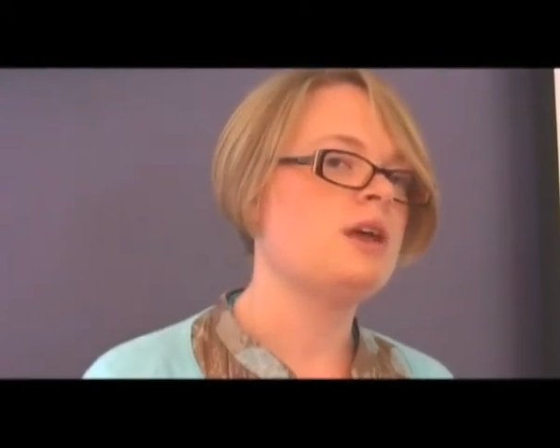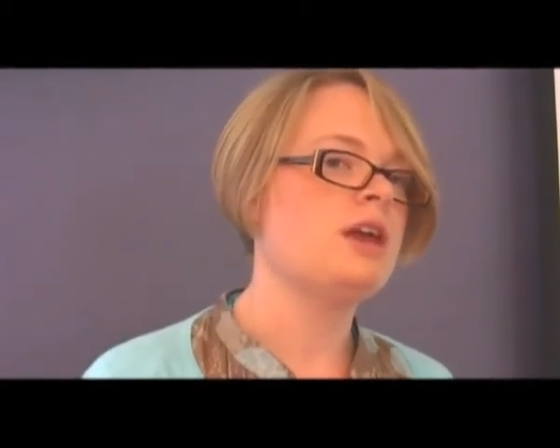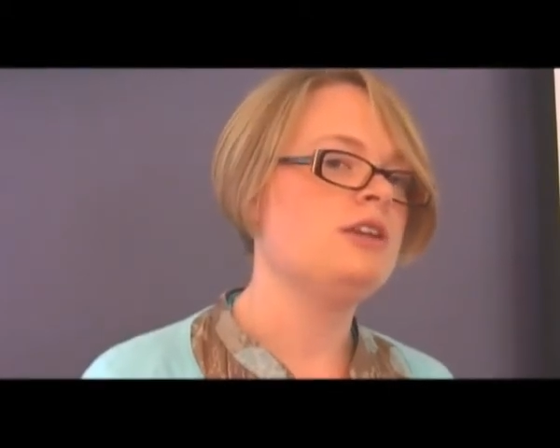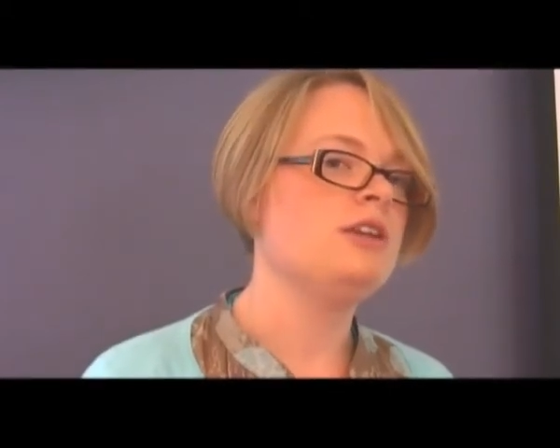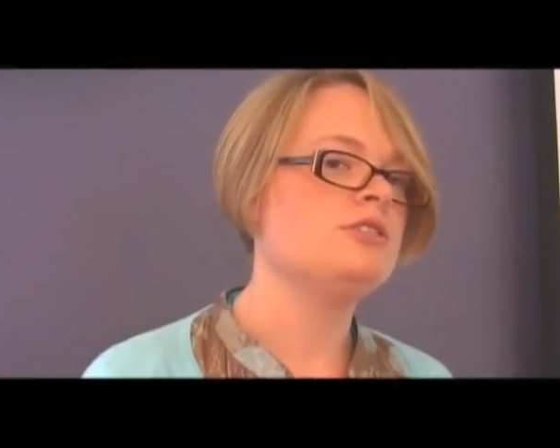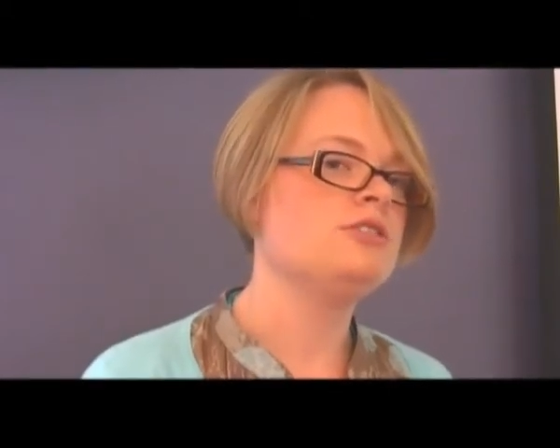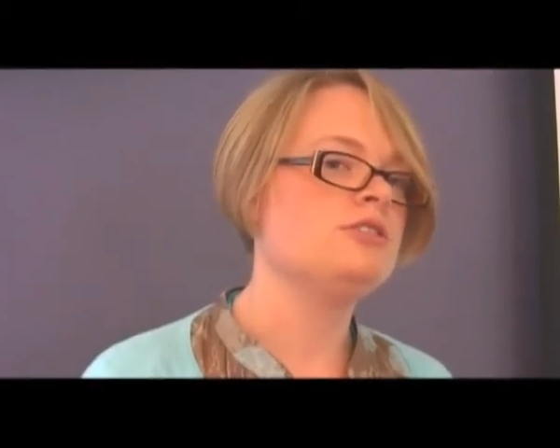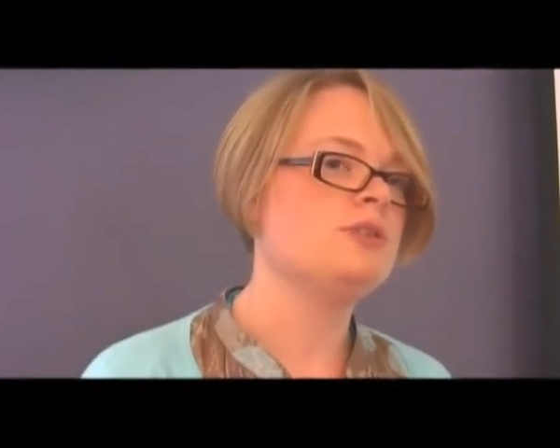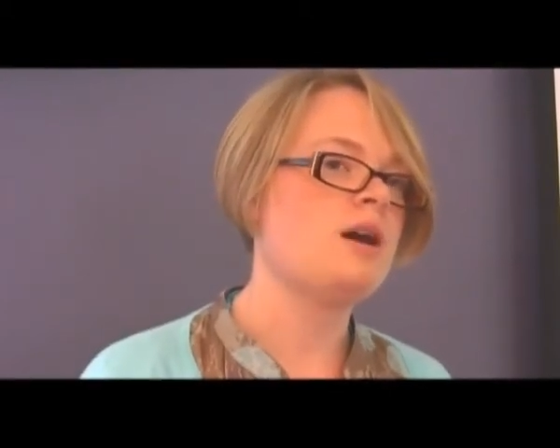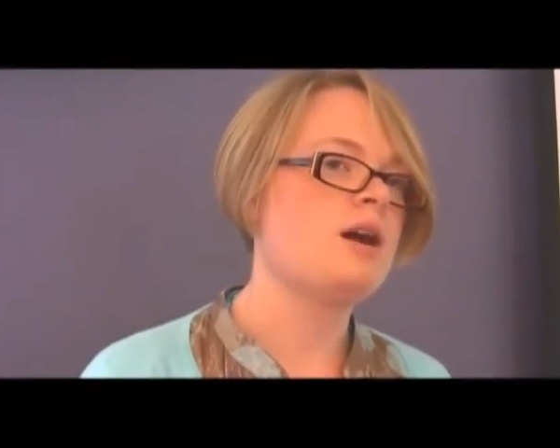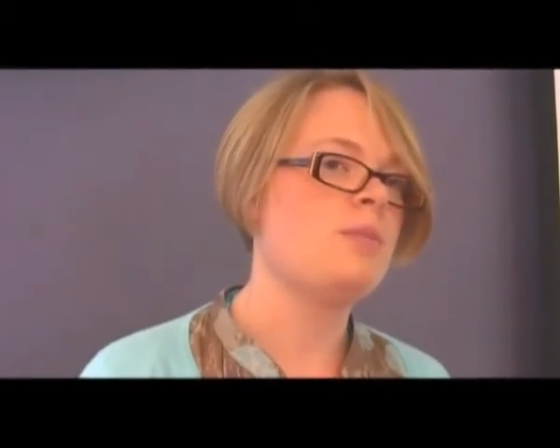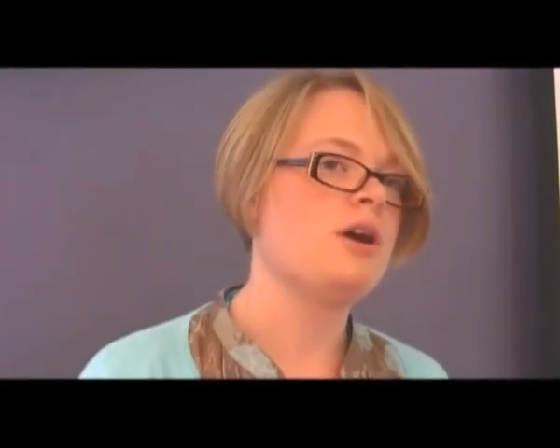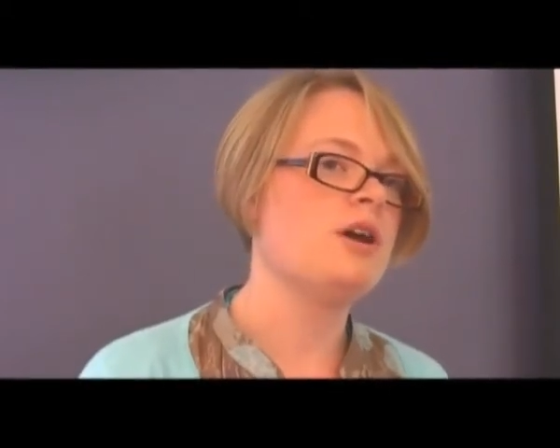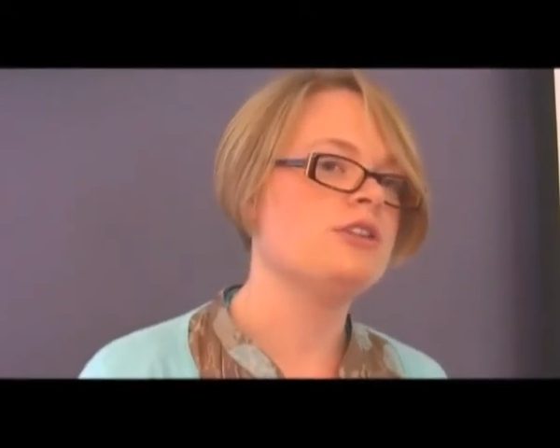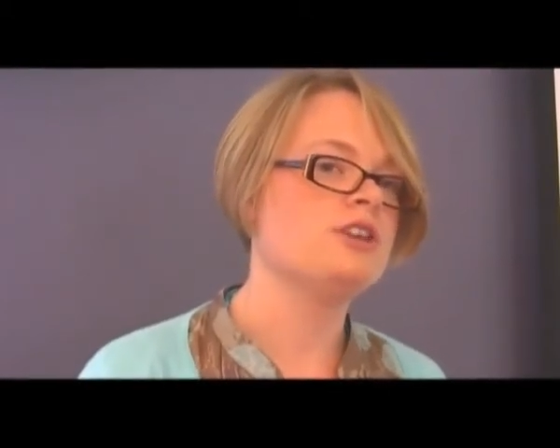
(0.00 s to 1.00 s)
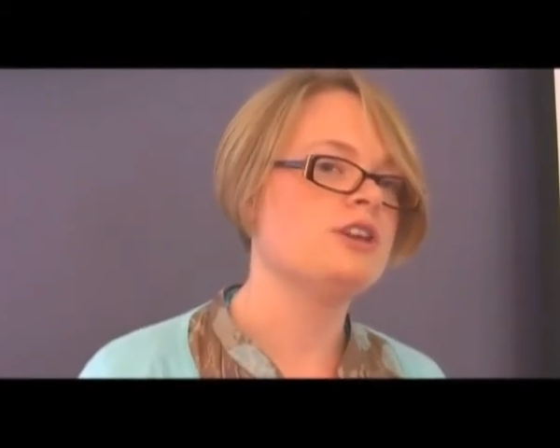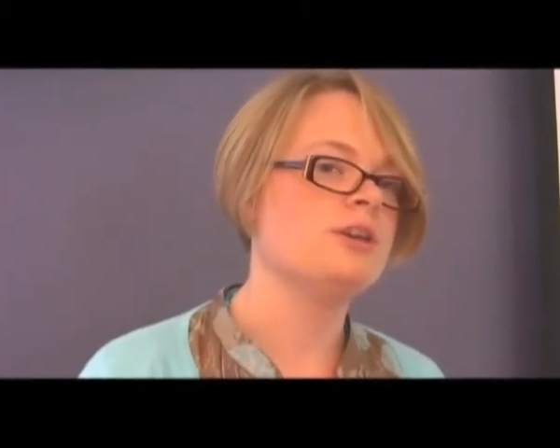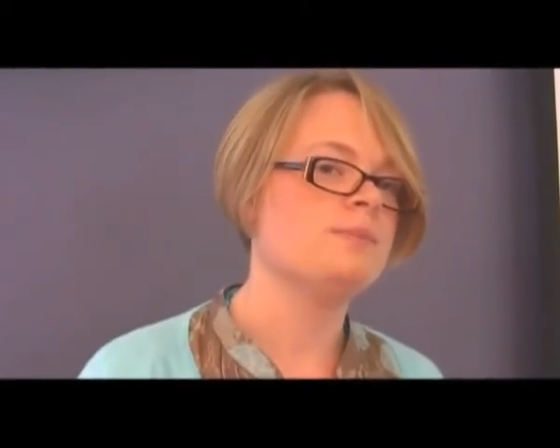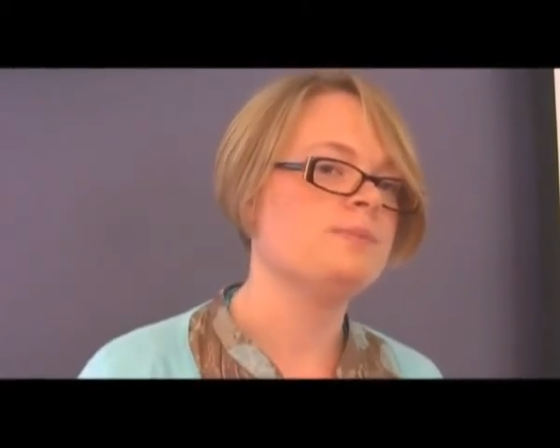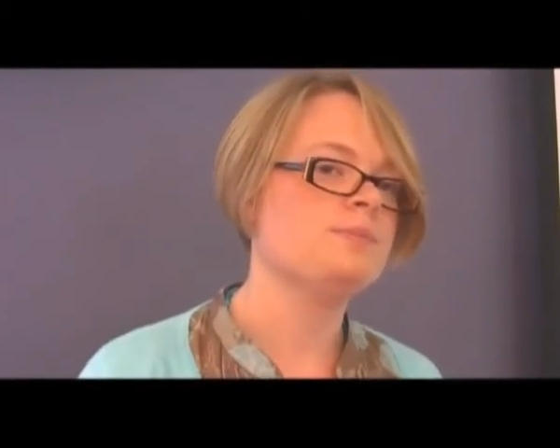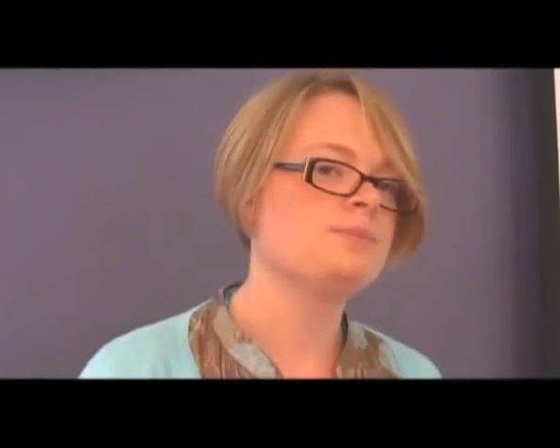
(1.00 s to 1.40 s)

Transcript: made to Alberto?